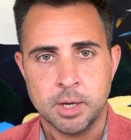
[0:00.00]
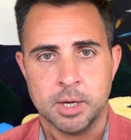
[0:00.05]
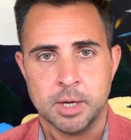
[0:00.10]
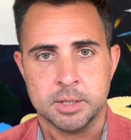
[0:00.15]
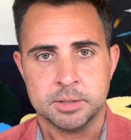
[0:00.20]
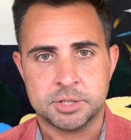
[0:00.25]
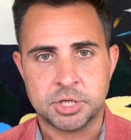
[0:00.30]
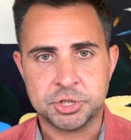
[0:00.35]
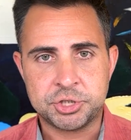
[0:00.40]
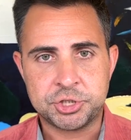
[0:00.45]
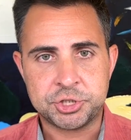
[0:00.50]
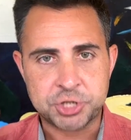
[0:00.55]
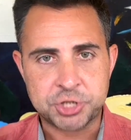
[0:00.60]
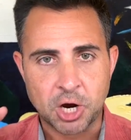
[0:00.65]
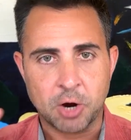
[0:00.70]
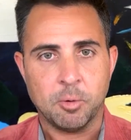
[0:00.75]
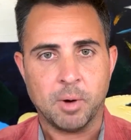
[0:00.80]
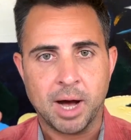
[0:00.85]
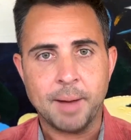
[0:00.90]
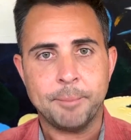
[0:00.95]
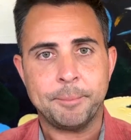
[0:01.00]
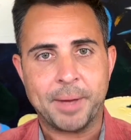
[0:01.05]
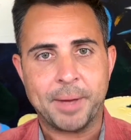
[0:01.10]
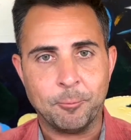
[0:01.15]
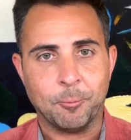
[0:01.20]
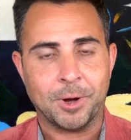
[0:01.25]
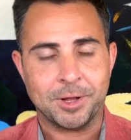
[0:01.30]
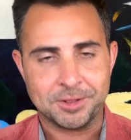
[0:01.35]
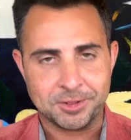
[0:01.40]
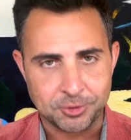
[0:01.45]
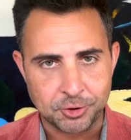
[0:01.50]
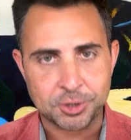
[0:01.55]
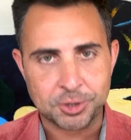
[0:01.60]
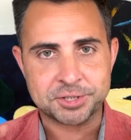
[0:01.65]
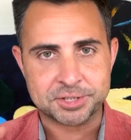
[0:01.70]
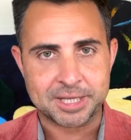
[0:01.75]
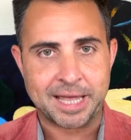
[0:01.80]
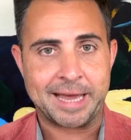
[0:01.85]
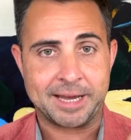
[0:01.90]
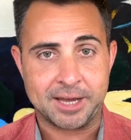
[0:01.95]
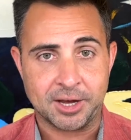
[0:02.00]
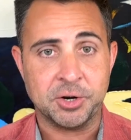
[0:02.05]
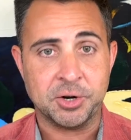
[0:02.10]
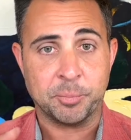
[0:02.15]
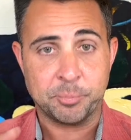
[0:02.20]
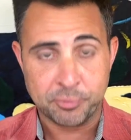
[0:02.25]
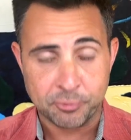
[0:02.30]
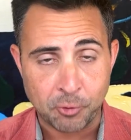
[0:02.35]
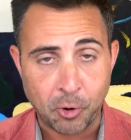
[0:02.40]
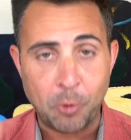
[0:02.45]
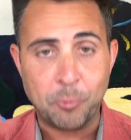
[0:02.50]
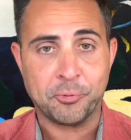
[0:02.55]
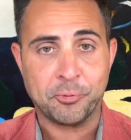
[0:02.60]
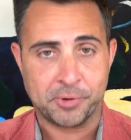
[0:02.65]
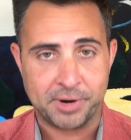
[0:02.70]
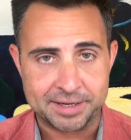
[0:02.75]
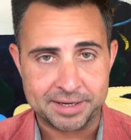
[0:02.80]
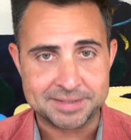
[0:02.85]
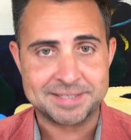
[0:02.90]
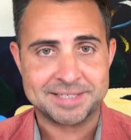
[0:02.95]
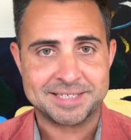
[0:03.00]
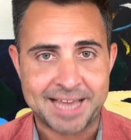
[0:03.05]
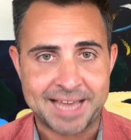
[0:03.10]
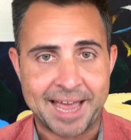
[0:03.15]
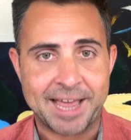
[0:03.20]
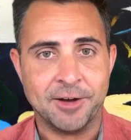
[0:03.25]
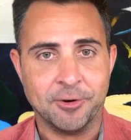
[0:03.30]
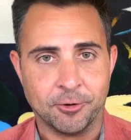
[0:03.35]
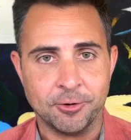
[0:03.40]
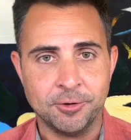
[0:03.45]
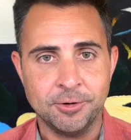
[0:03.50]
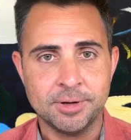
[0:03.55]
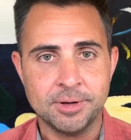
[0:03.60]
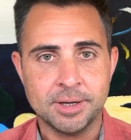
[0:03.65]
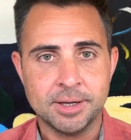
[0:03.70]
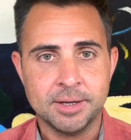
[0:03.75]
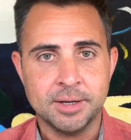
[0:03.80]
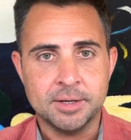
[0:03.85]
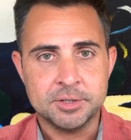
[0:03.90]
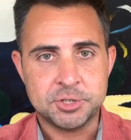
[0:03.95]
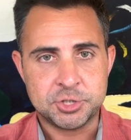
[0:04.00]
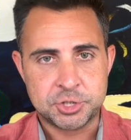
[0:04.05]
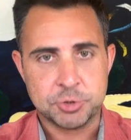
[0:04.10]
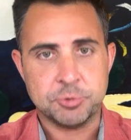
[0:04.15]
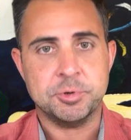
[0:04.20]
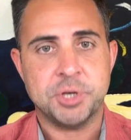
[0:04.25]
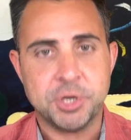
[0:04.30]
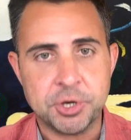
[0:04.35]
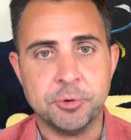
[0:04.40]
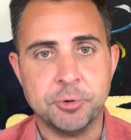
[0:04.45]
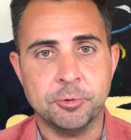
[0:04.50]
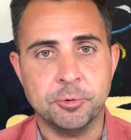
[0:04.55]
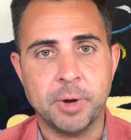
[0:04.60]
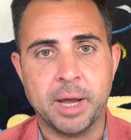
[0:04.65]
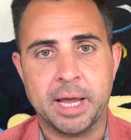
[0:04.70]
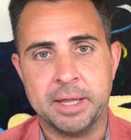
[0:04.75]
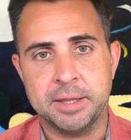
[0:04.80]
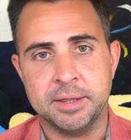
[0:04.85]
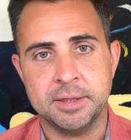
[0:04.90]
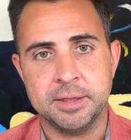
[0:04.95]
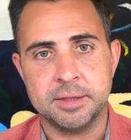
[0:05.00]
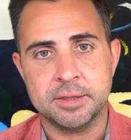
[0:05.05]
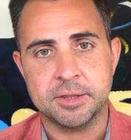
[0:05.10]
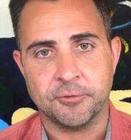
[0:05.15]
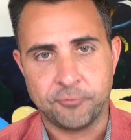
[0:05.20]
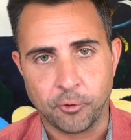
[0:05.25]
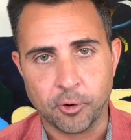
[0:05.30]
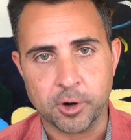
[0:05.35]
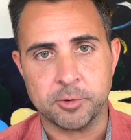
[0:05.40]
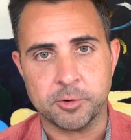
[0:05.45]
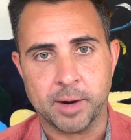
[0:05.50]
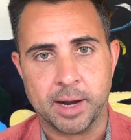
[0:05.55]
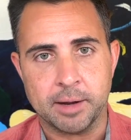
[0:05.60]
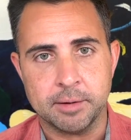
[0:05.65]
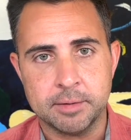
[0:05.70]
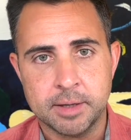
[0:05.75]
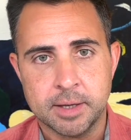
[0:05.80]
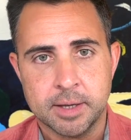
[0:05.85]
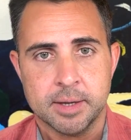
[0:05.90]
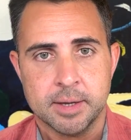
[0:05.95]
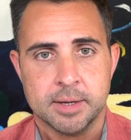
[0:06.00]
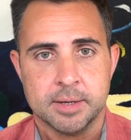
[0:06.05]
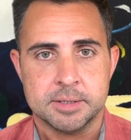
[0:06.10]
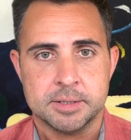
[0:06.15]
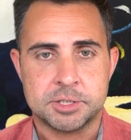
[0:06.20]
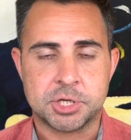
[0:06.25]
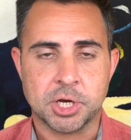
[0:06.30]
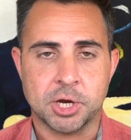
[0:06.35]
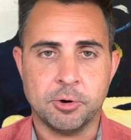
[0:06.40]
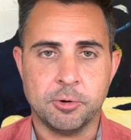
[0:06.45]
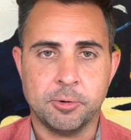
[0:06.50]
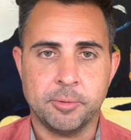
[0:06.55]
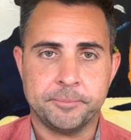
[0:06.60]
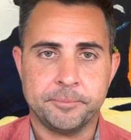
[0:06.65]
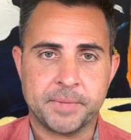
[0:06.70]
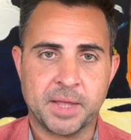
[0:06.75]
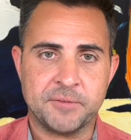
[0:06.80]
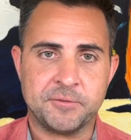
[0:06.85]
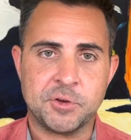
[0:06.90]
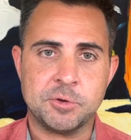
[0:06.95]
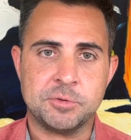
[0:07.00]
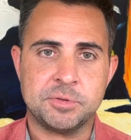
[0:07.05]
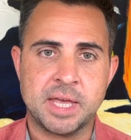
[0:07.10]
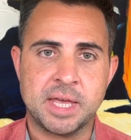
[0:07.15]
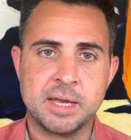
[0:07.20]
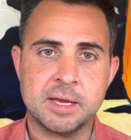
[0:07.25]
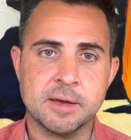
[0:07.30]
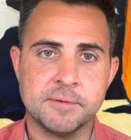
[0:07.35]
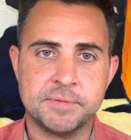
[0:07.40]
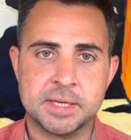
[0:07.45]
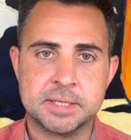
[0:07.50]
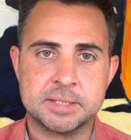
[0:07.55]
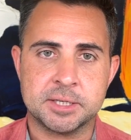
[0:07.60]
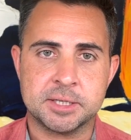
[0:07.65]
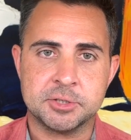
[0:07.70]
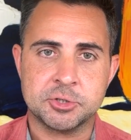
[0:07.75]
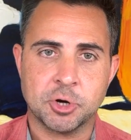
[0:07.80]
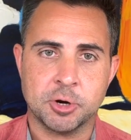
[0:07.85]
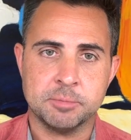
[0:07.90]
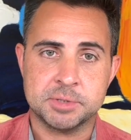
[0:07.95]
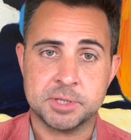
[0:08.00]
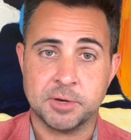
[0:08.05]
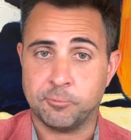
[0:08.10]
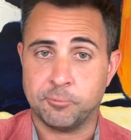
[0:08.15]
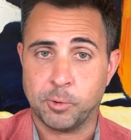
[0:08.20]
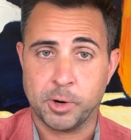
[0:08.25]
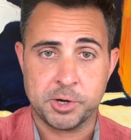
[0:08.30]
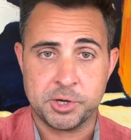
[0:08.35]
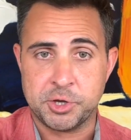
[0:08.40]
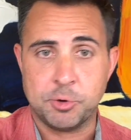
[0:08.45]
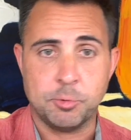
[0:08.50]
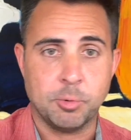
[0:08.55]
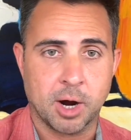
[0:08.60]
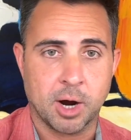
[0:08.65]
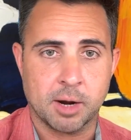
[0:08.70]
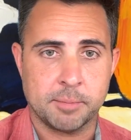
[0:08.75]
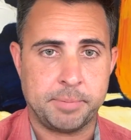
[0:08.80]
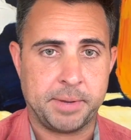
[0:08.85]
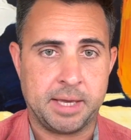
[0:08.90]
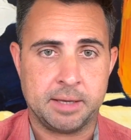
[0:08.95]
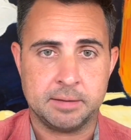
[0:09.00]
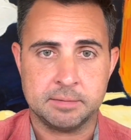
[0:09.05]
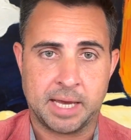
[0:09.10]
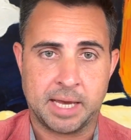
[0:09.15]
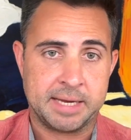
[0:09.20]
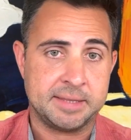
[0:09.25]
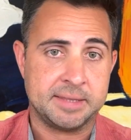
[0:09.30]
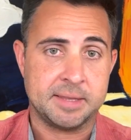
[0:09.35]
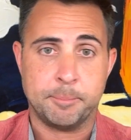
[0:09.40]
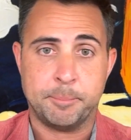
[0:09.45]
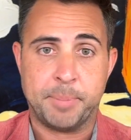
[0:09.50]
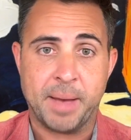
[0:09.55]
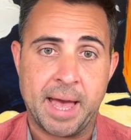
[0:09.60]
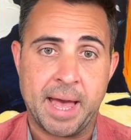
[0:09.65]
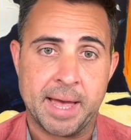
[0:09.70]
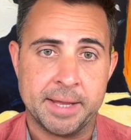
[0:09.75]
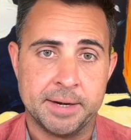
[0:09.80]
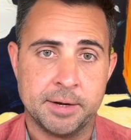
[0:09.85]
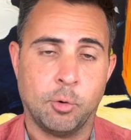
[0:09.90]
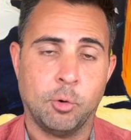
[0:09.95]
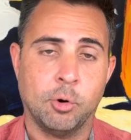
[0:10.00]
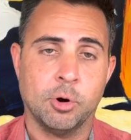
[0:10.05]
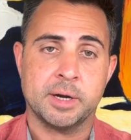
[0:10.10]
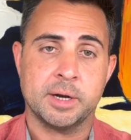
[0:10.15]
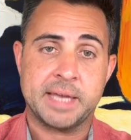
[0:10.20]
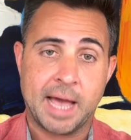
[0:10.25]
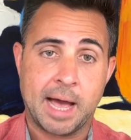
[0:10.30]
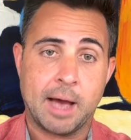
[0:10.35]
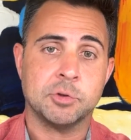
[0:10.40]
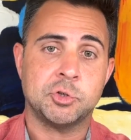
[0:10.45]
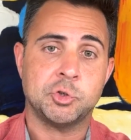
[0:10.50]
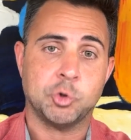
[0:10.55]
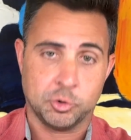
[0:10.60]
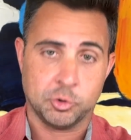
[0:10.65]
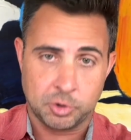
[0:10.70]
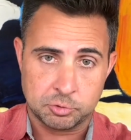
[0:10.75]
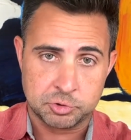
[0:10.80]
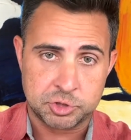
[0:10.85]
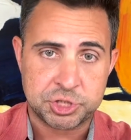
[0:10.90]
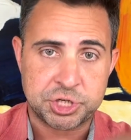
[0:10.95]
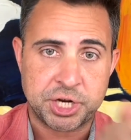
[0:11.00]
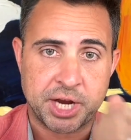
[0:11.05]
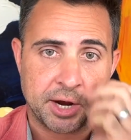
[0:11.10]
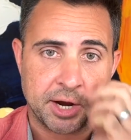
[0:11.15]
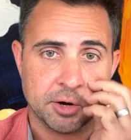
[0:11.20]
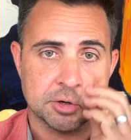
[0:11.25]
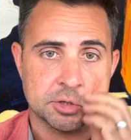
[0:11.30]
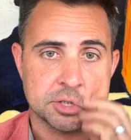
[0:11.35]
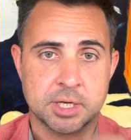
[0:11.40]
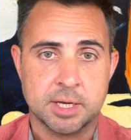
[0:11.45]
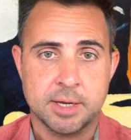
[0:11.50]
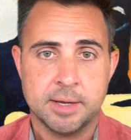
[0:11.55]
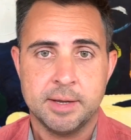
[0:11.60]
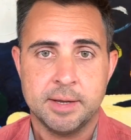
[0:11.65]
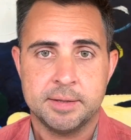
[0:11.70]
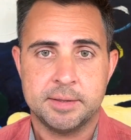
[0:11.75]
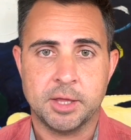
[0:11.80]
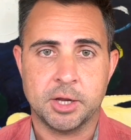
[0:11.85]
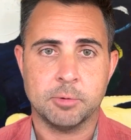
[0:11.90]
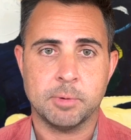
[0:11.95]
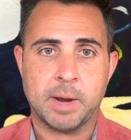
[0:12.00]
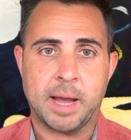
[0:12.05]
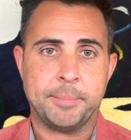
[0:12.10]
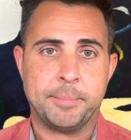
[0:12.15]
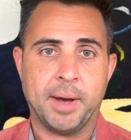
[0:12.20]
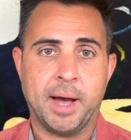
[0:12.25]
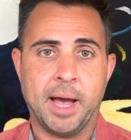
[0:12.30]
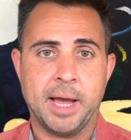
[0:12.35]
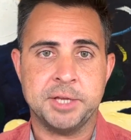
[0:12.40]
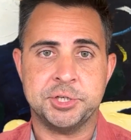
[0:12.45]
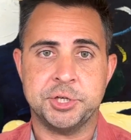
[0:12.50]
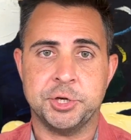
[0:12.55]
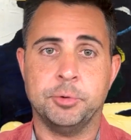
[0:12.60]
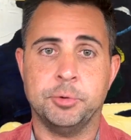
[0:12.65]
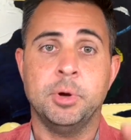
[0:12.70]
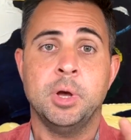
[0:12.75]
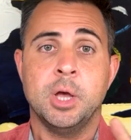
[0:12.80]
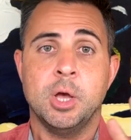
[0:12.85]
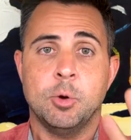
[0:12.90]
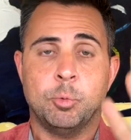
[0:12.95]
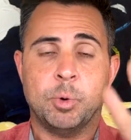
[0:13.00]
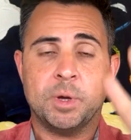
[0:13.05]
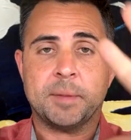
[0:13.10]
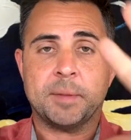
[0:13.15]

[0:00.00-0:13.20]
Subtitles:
to show up at what looks like an appropriate scale to you in the foreground. So if you think of this in terms of where you are being like the bed or a couch or those chairs that are right behind you with a